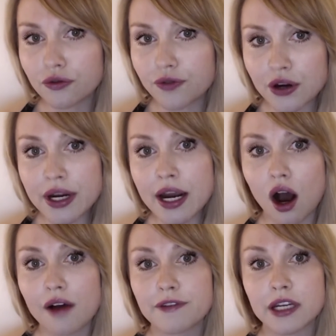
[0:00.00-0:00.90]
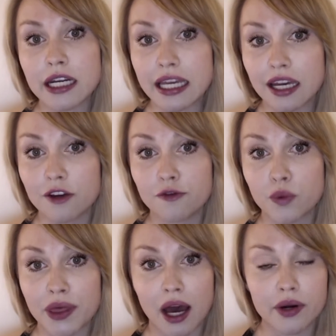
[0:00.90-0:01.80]
very often give
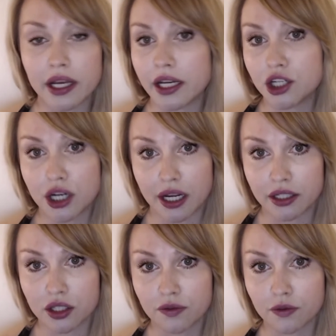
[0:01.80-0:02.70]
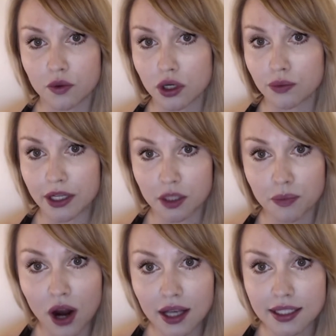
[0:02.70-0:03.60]
without any chance for
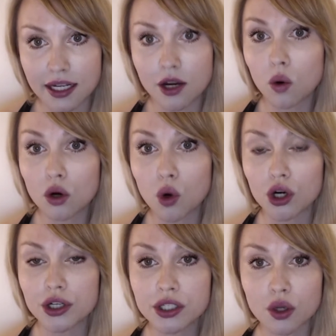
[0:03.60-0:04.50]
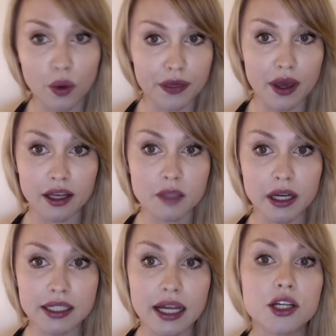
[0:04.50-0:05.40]
reciprocity, or worse, with the
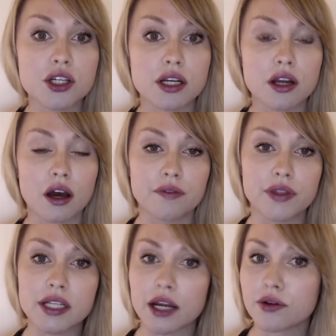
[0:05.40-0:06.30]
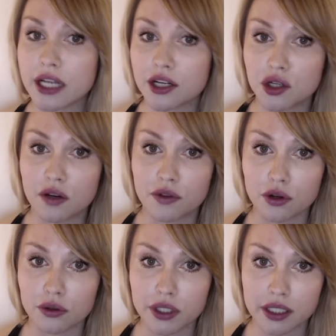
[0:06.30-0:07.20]
expectation of the degradation of their
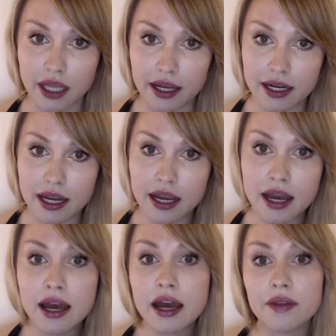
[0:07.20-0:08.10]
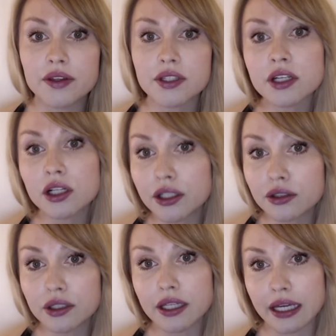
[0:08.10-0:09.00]
own society. And this is
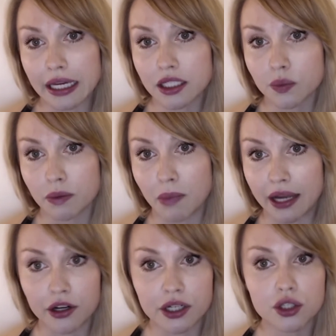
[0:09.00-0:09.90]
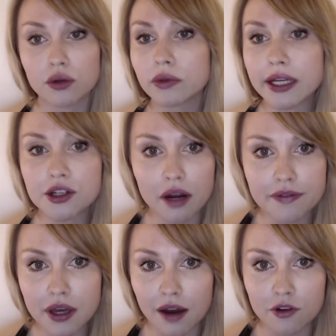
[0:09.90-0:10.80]
clearly the case with migrants who leech off
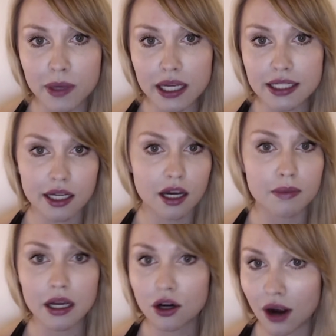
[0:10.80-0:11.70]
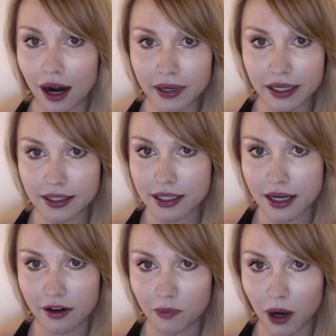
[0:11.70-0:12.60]
the government, commit crime against the
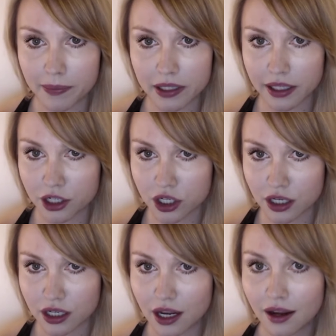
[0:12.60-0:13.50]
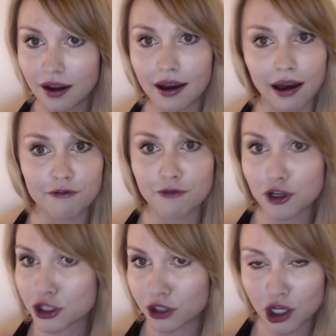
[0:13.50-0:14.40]
native population, have
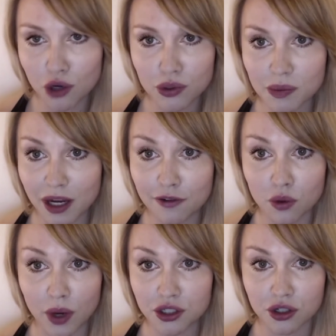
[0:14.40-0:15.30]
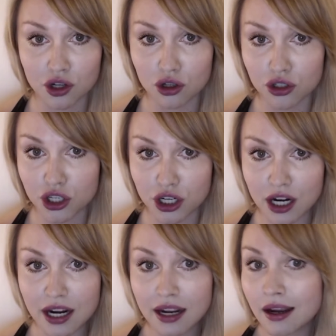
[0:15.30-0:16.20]
virtually no respect for Western culture,
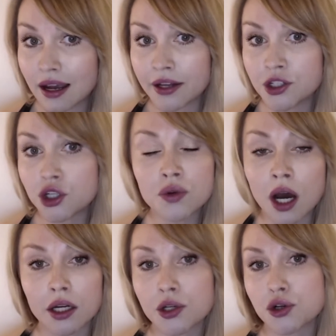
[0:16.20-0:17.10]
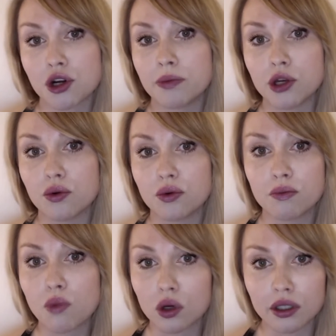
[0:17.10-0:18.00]
and do not contribute
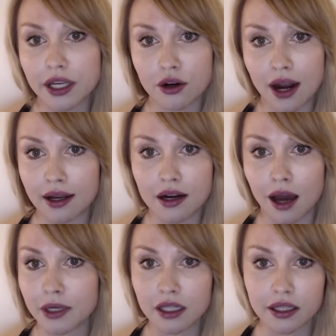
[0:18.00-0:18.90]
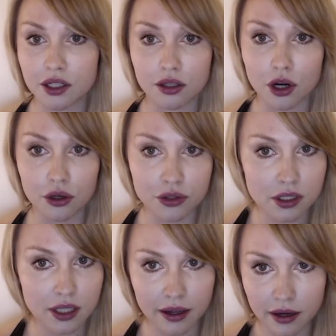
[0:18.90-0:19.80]
morally or economically to their host
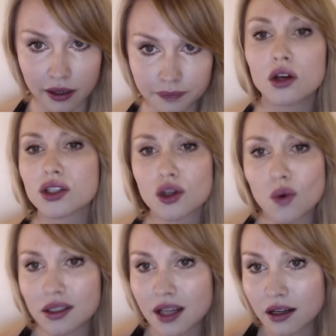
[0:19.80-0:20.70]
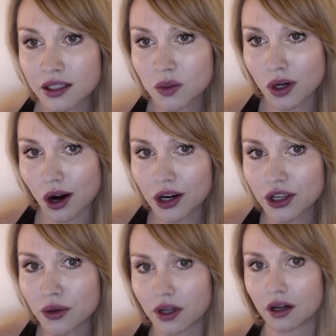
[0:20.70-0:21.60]
society. So while Dawkins would
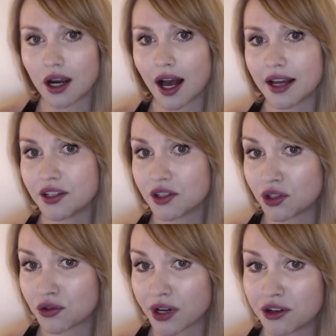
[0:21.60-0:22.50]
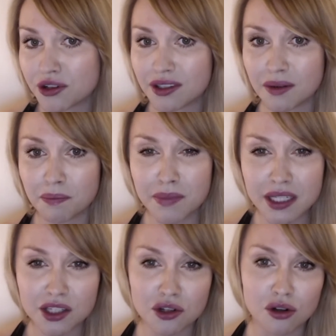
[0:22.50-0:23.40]
argue that our kindness to strangers is a
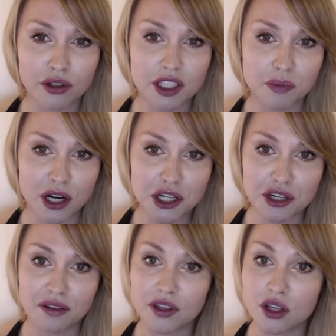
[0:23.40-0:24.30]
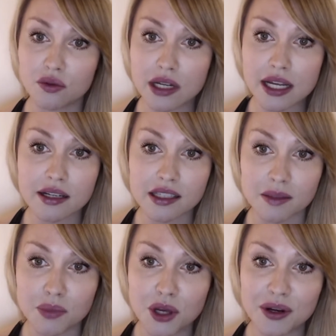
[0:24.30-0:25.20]
mystical expression of the uniqueness
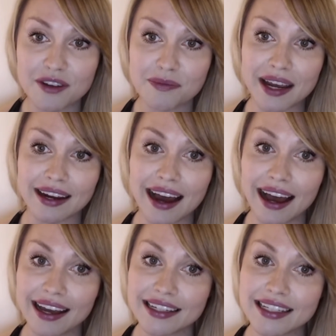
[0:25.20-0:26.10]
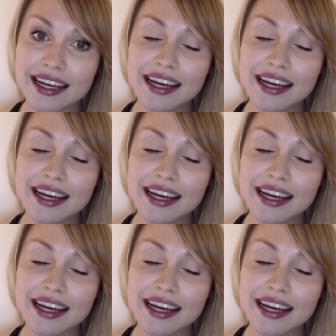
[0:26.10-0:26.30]
and beauty of mankind,